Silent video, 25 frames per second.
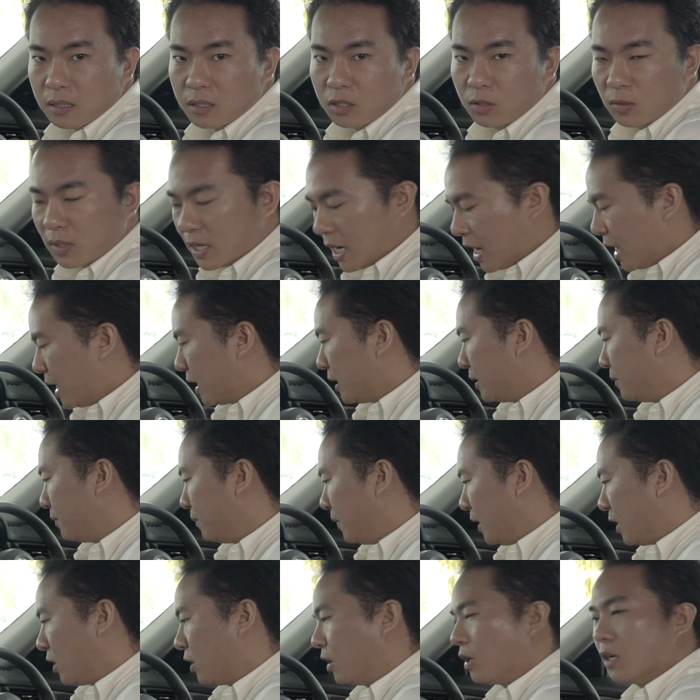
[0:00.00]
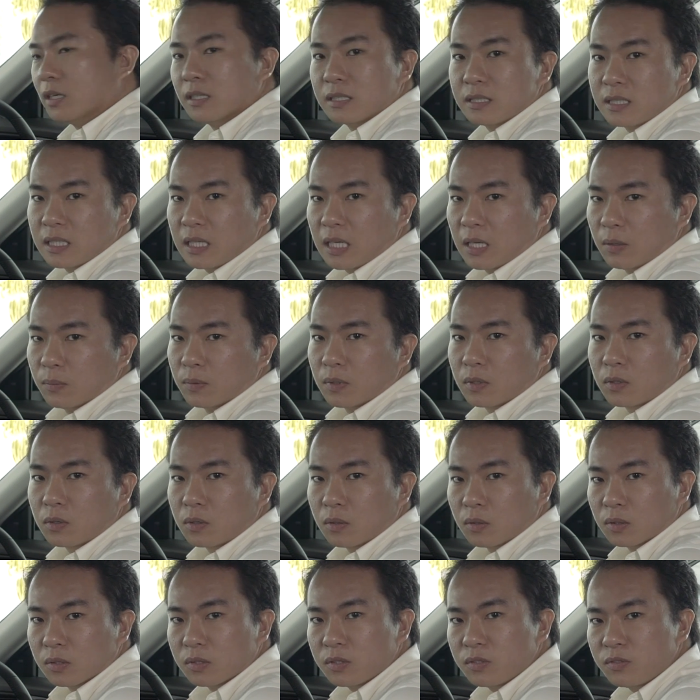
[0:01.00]
you can't because it will
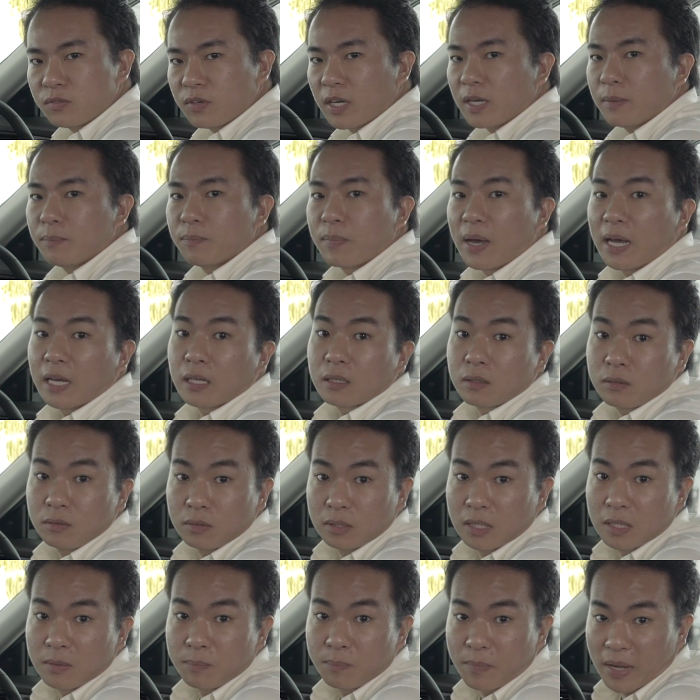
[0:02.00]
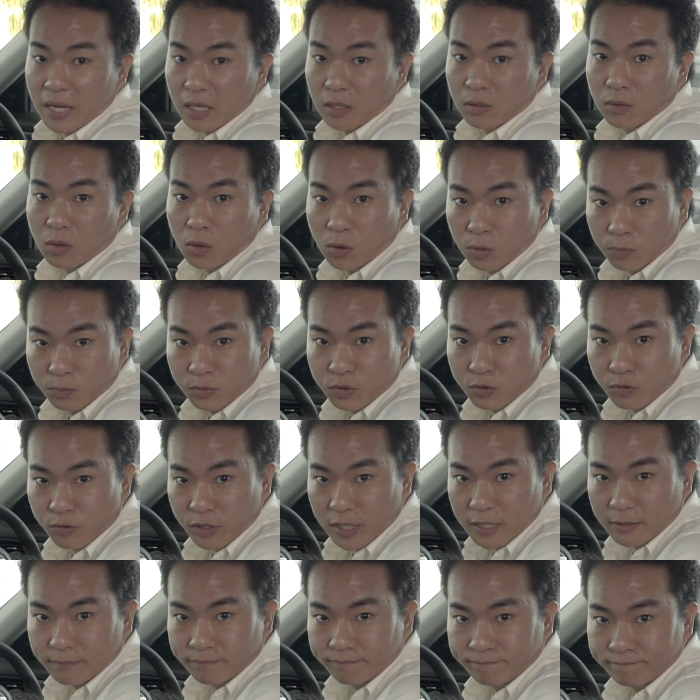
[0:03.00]
go straight back to the main home
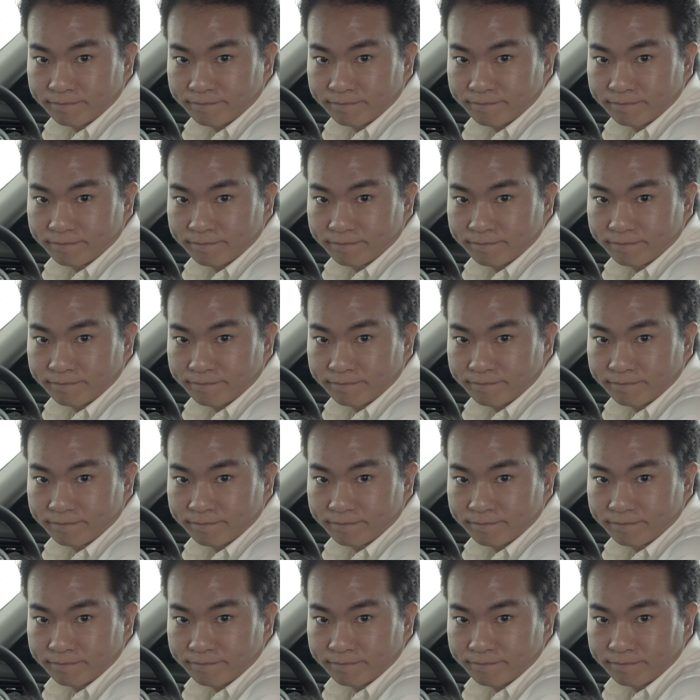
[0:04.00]
screen.